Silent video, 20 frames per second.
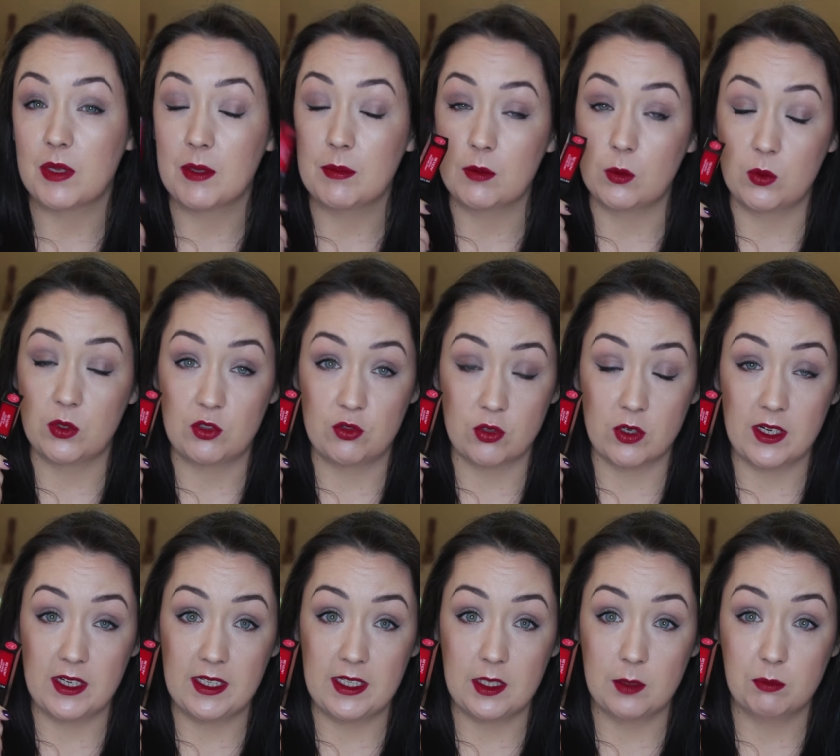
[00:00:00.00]
people with
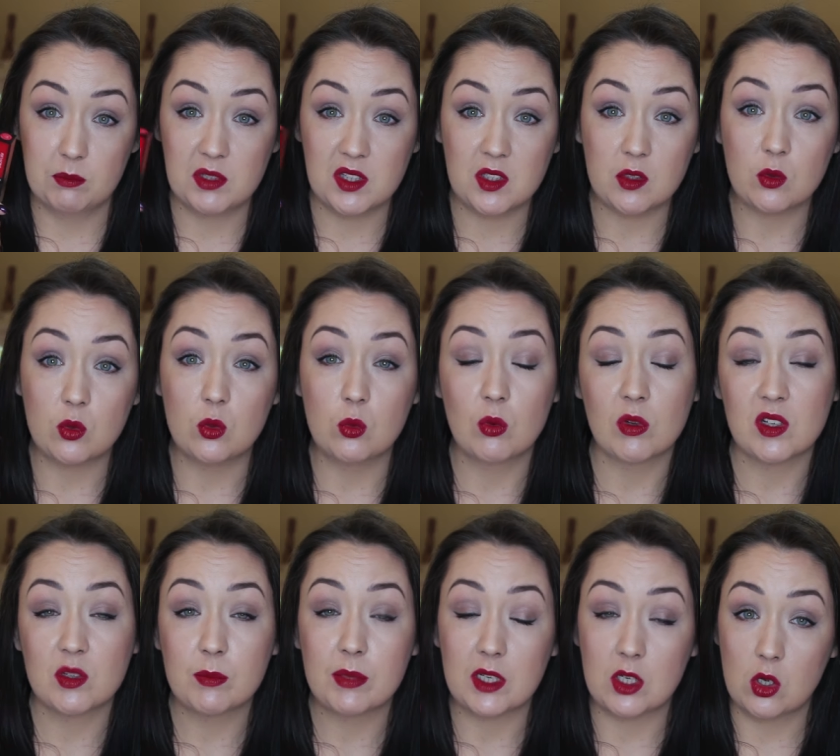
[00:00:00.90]
dry lips who
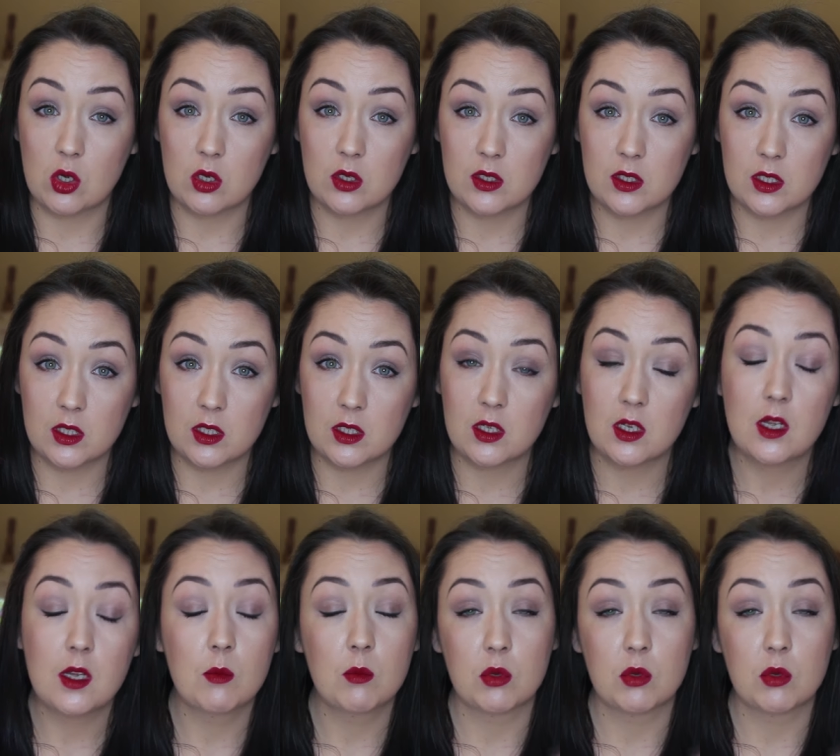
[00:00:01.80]
want a bit of colour